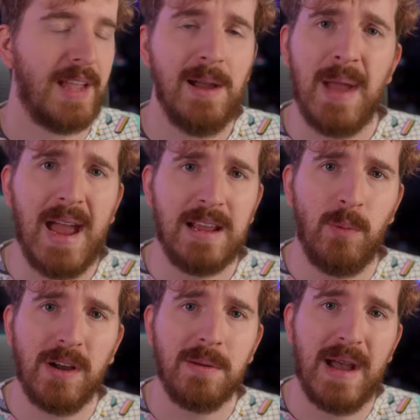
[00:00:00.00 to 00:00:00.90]
I'm Addy,
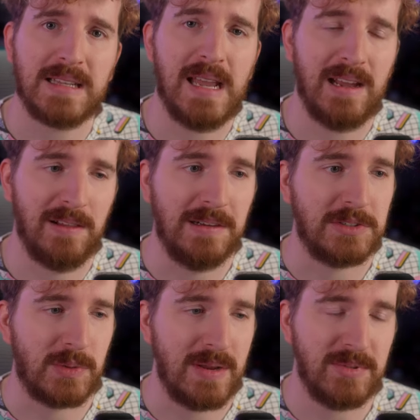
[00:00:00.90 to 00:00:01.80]
welcome back to
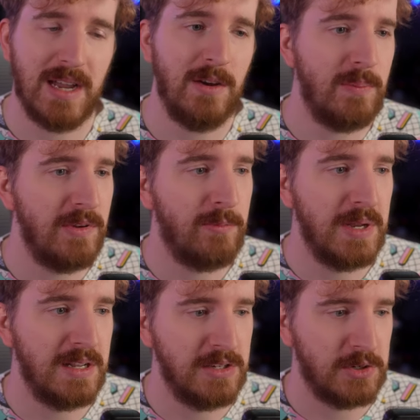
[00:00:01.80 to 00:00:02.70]
Analog Dreams. I hope you've
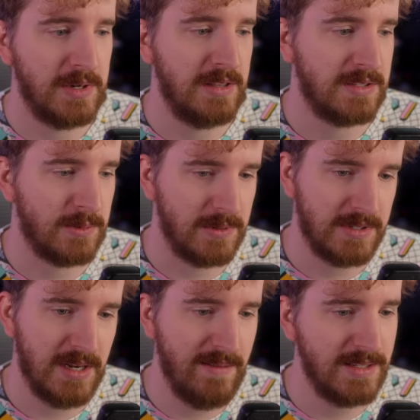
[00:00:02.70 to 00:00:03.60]
been enjoying this
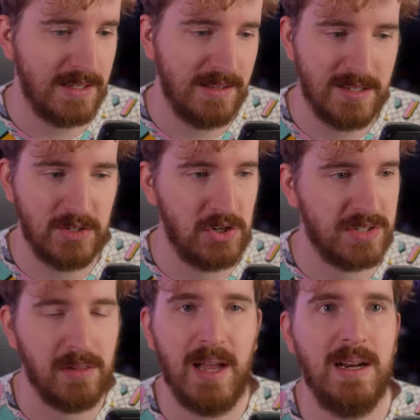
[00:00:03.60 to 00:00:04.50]
course. And obviously this is
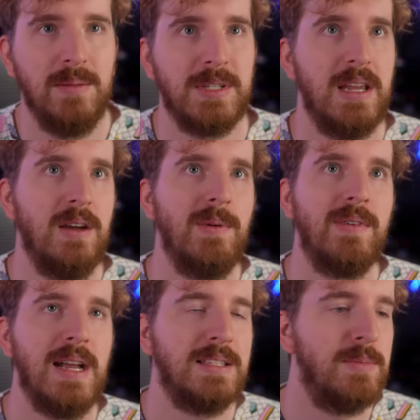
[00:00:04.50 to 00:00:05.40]
just a light upscale.
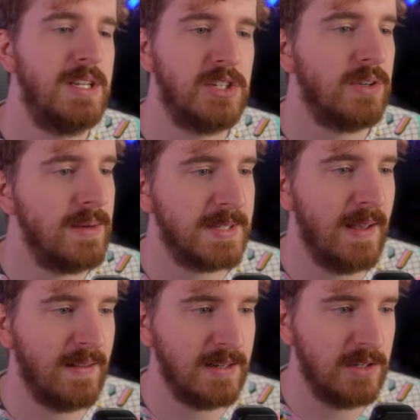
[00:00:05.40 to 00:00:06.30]
We've got some additional
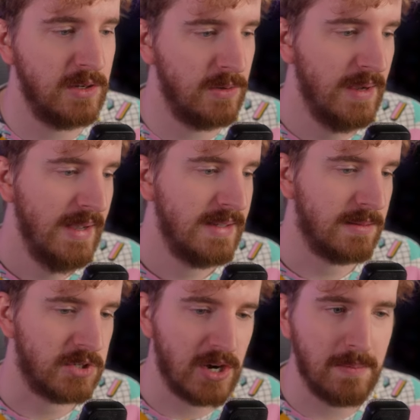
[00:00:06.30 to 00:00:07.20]
upscaling to do,
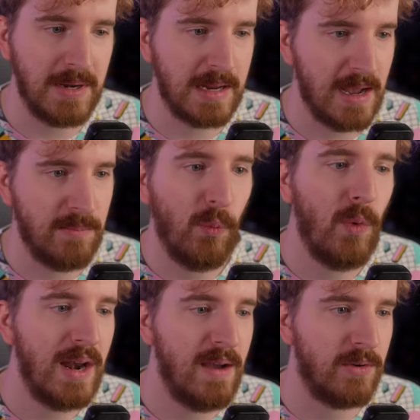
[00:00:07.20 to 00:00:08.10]
some sharpening up,
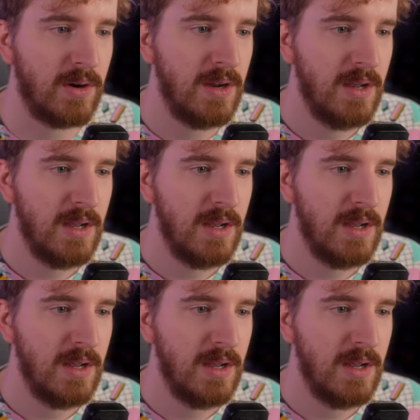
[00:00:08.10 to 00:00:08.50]
whatever.